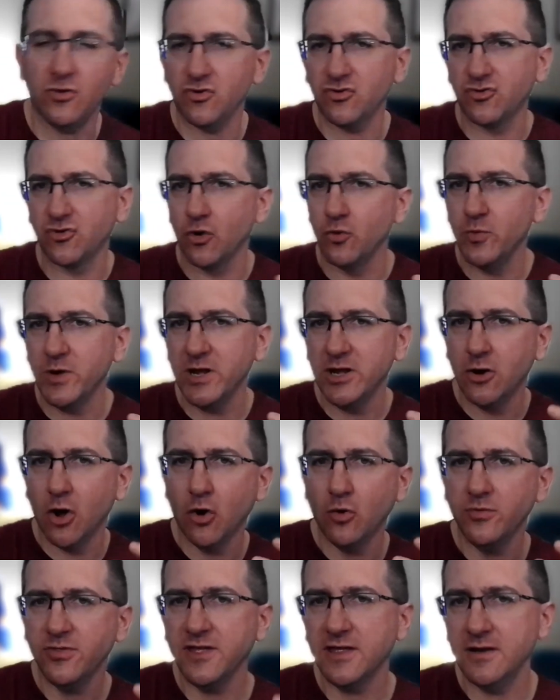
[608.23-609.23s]
so we
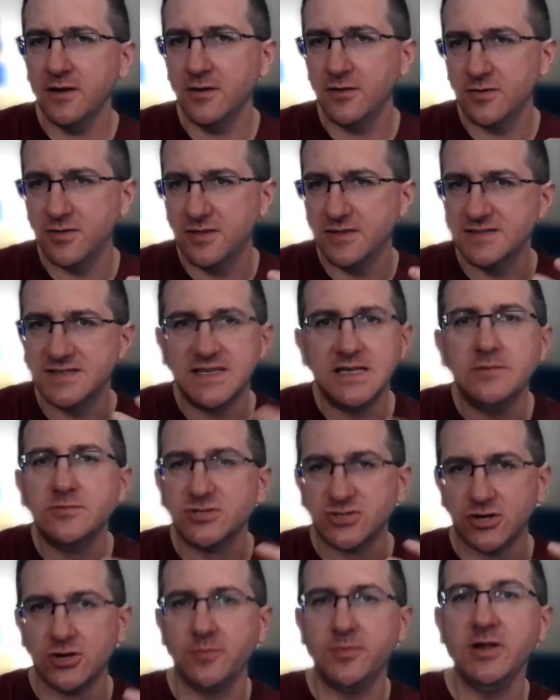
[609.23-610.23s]
know that the team
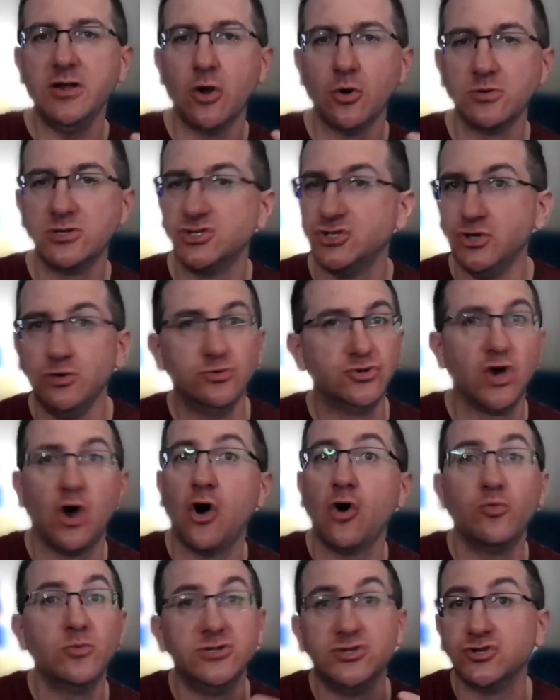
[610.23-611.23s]
is going to be known as
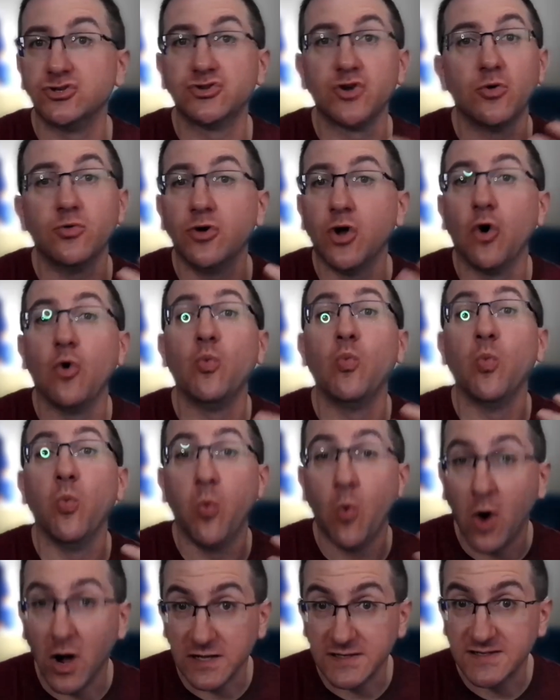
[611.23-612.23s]
Utah. We just don't know
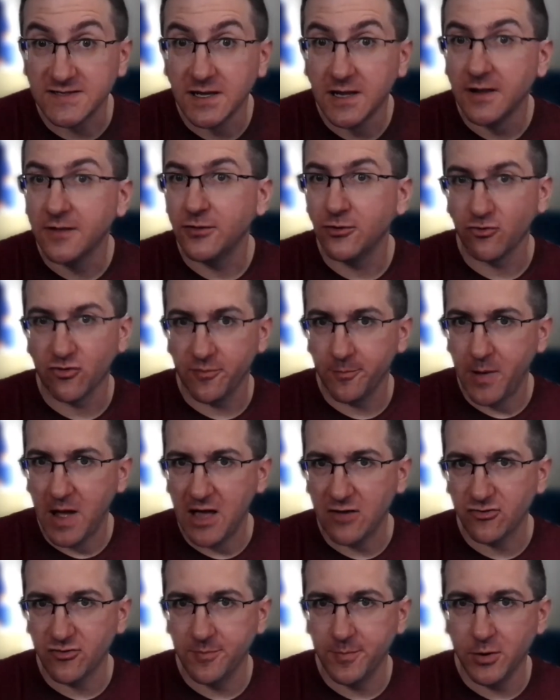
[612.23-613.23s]
what. There's a
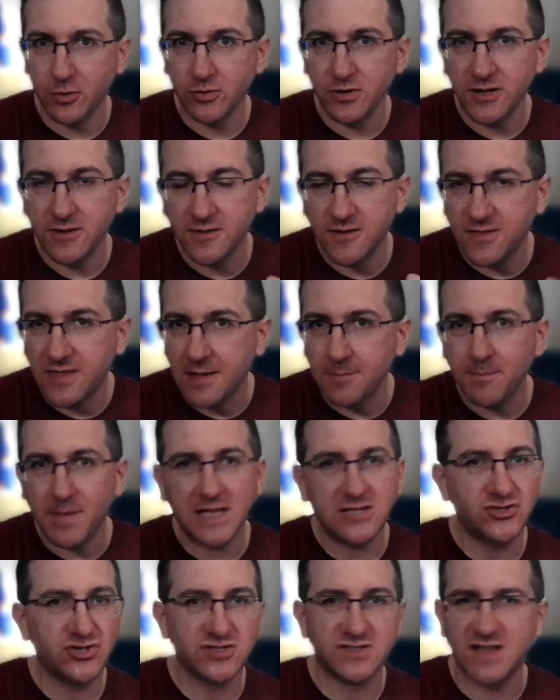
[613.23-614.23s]
possibility that they
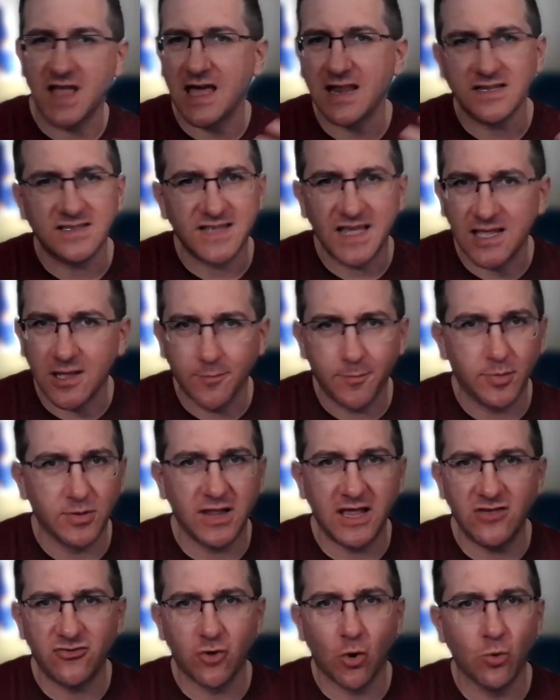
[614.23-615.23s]
may just kind of take a
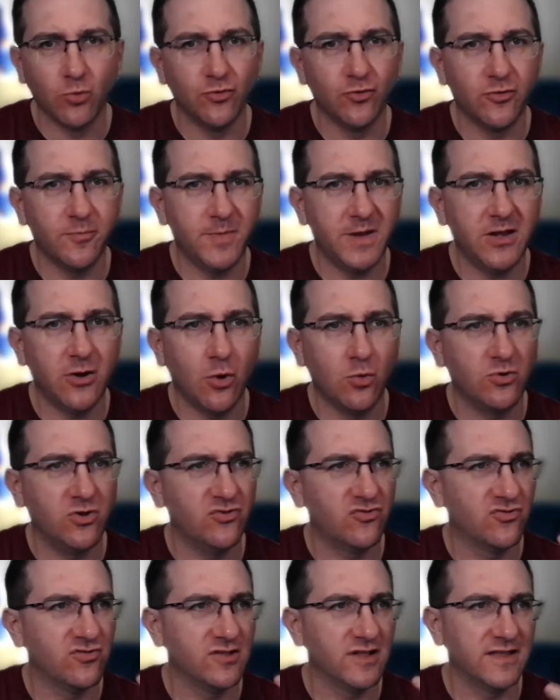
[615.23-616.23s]
placeholder and be known
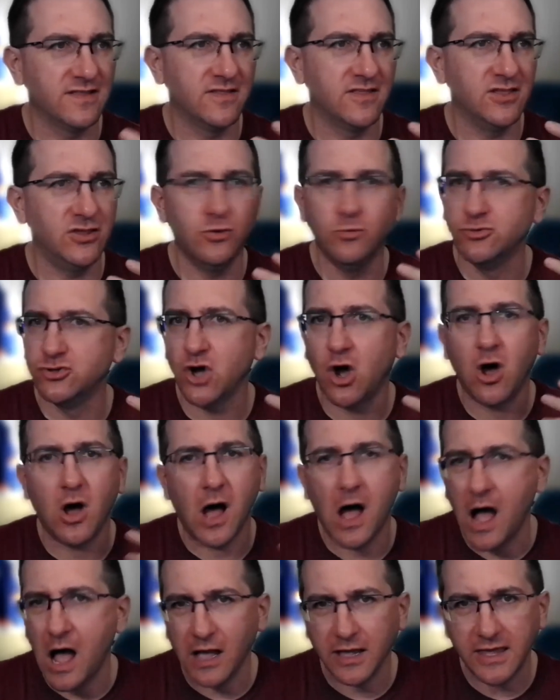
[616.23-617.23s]
as like the Utah
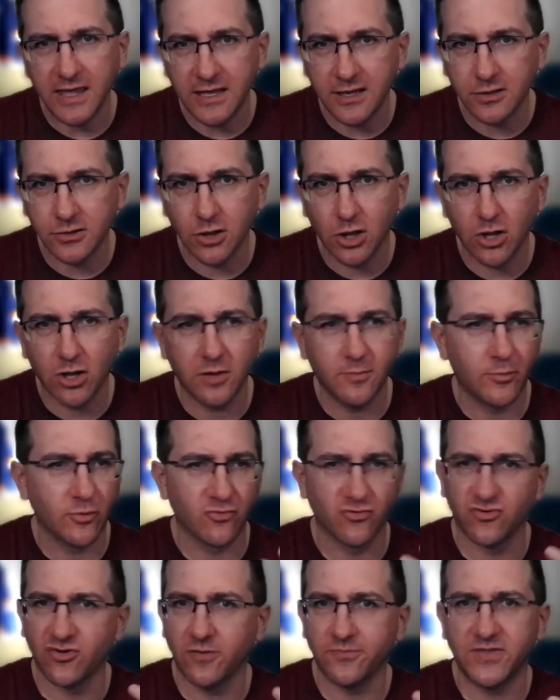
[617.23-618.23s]
Hockey Club or
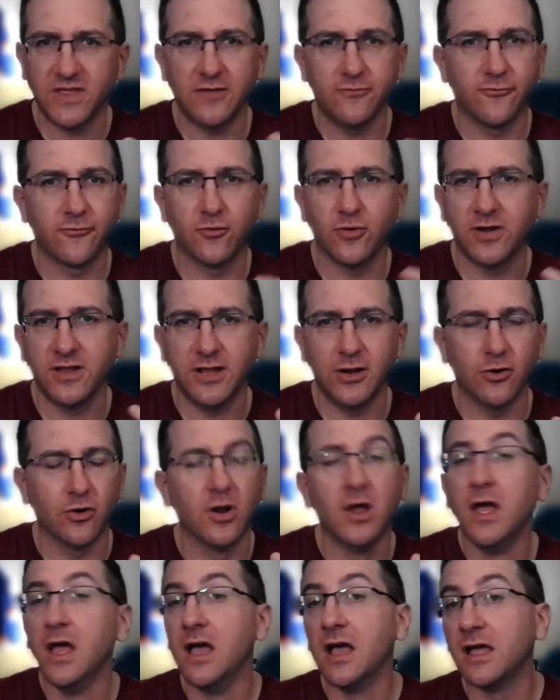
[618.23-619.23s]
something for a
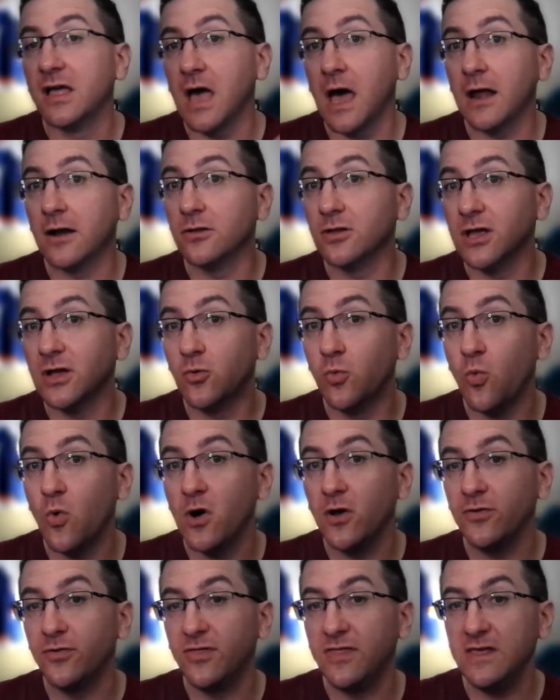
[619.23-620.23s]
year, kind of like
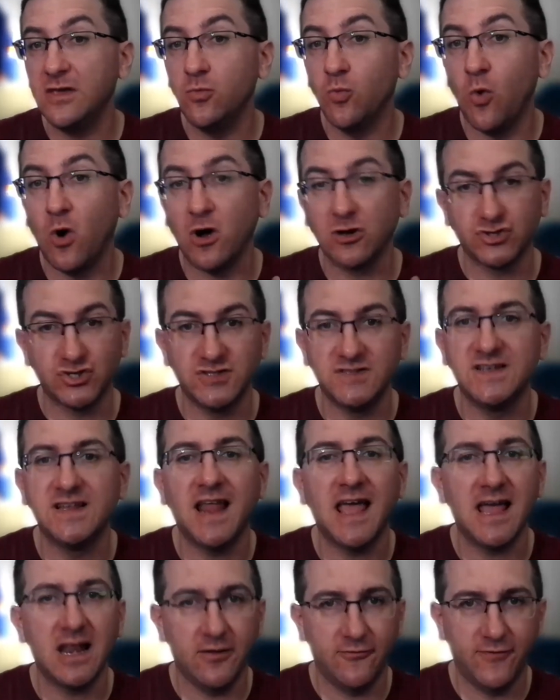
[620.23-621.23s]
what the Washington
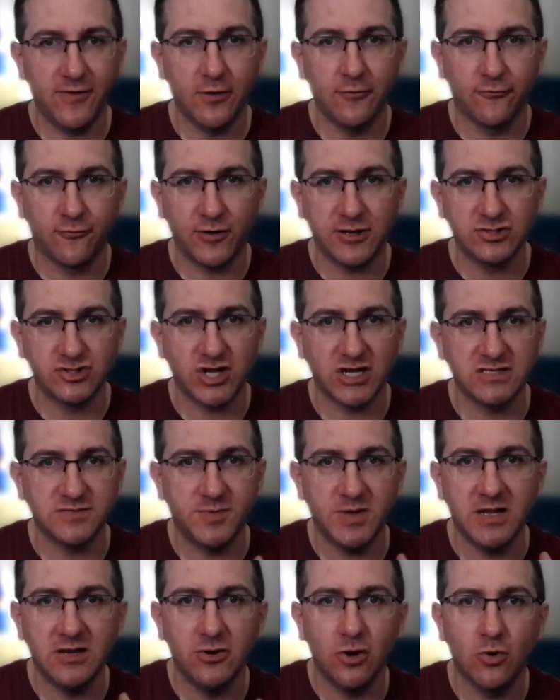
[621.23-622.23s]
NFL franchise
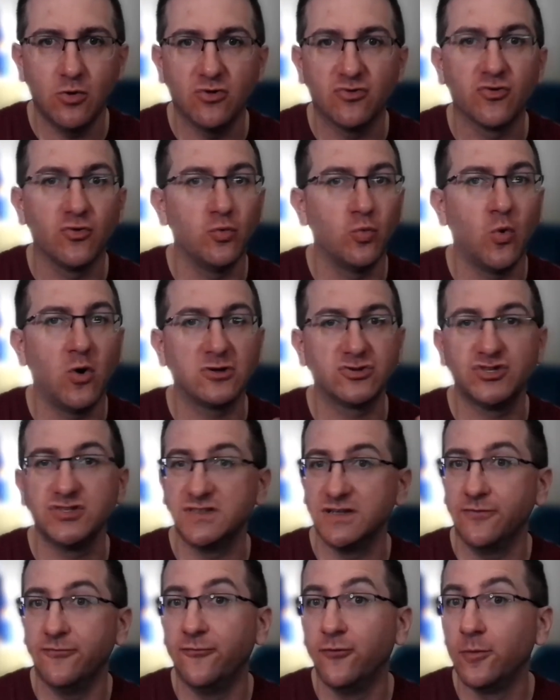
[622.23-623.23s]
being known as the
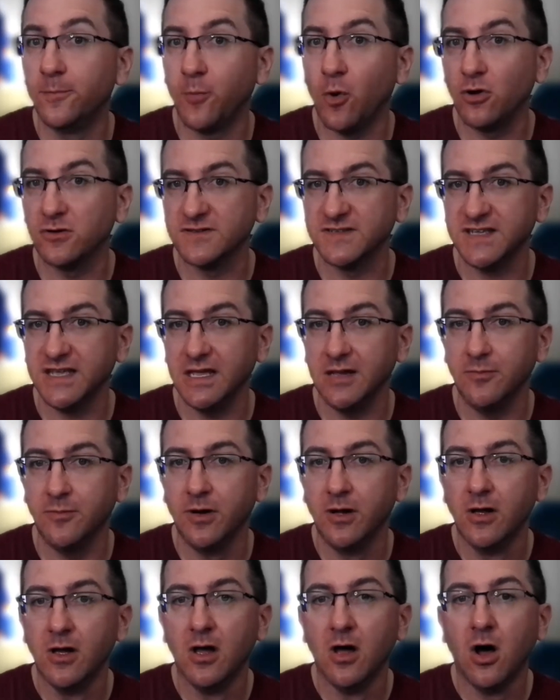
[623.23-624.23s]
Washington Football Team
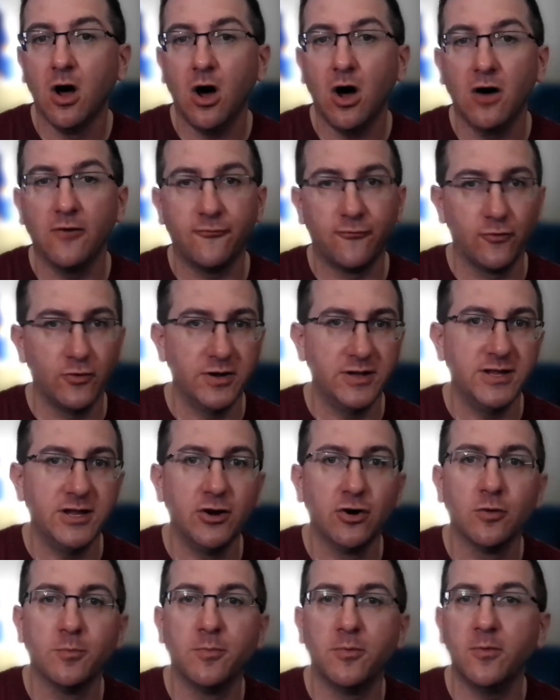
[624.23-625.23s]
uh, for a
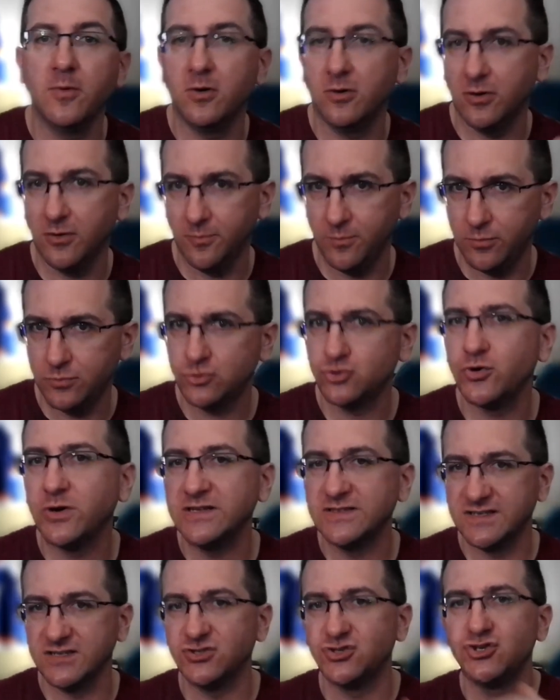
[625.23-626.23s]
year, uh,
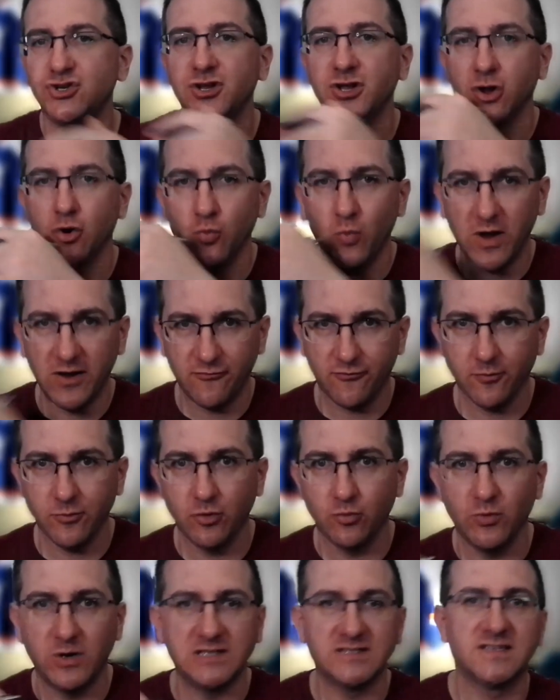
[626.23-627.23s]
transitioning away from
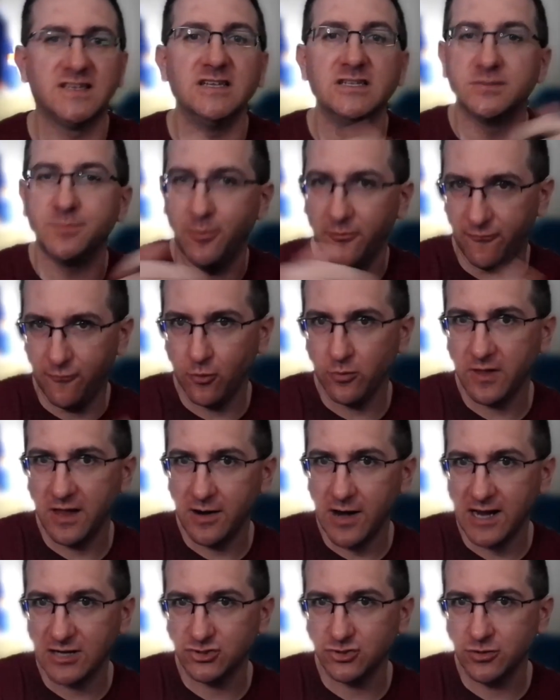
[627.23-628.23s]
the Redskins before
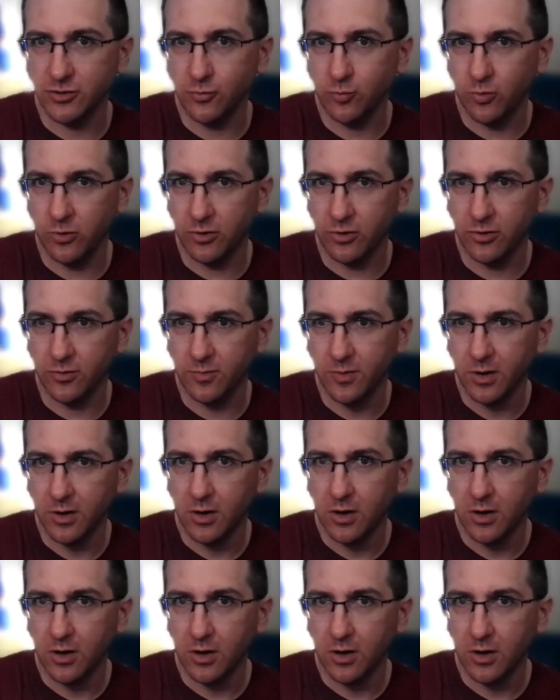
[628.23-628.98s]
they actually were.